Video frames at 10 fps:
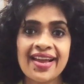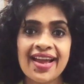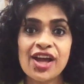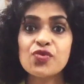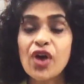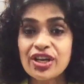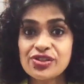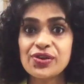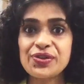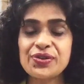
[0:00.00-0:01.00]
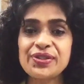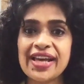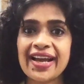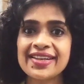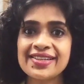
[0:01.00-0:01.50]
And once you do
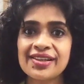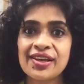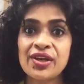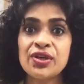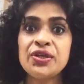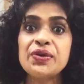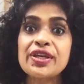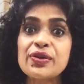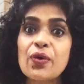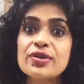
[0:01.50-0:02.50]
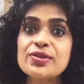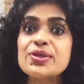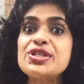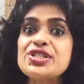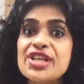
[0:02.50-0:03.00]
that, you can also
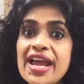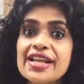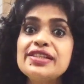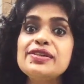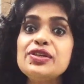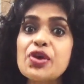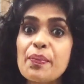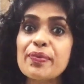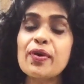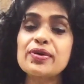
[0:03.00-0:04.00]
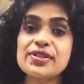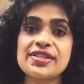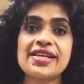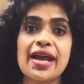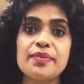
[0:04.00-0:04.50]
share your
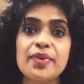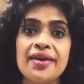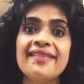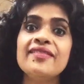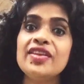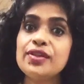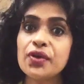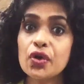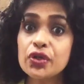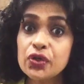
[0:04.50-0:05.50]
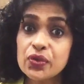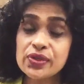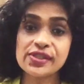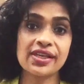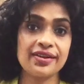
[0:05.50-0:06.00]
prototype with your
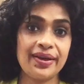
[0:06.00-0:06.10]
user.